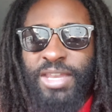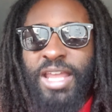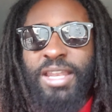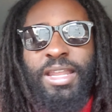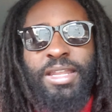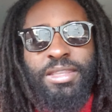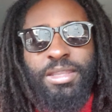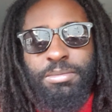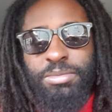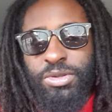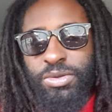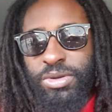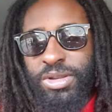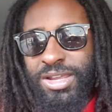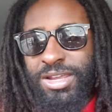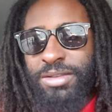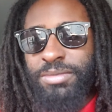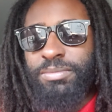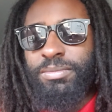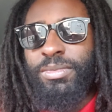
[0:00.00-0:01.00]
I let them do
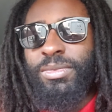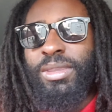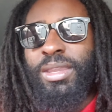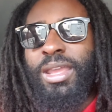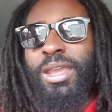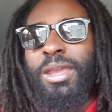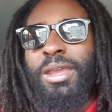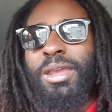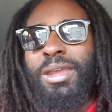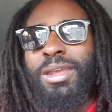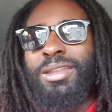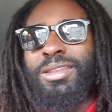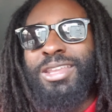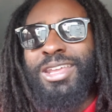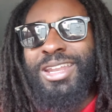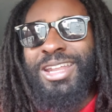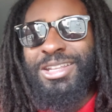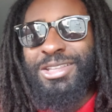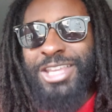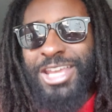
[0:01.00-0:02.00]
that. And
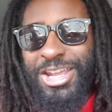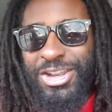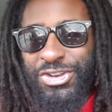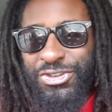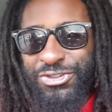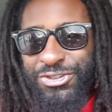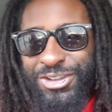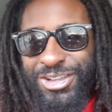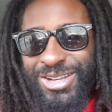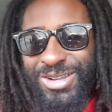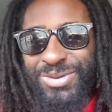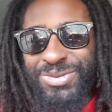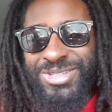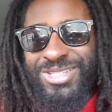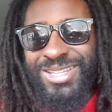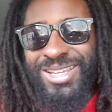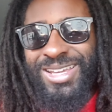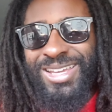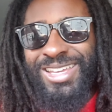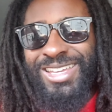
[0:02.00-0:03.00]
then at the end of it, I
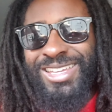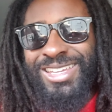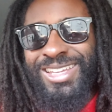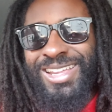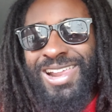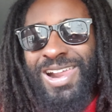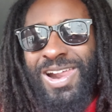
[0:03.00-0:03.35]
was like,